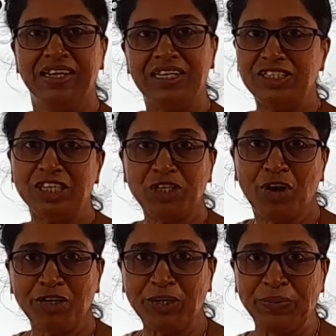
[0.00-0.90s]
Teacher
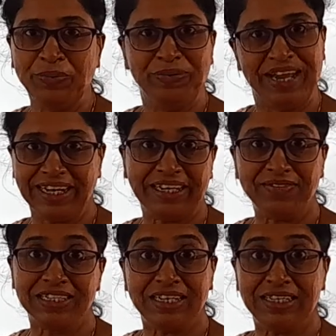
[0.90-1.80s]
taught you negative
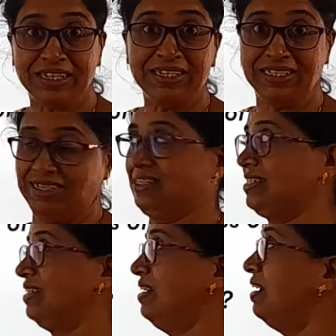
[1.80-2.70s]

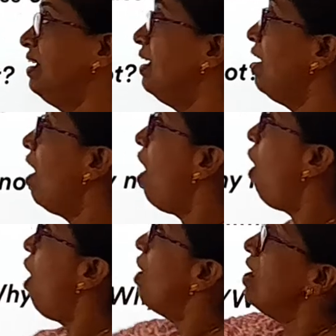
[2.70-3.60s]
sentences.
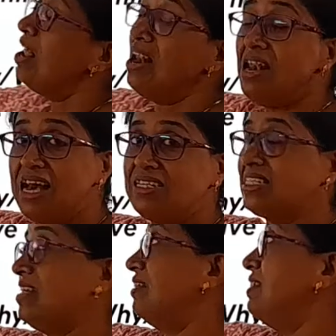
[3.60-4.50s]
Let's
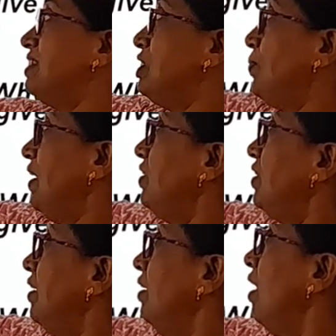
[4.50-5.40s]
hear the
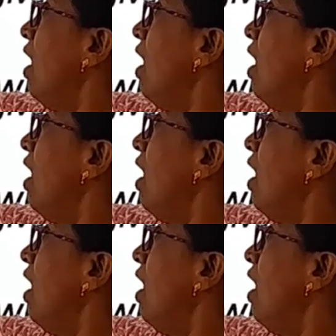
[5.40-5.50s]
situation.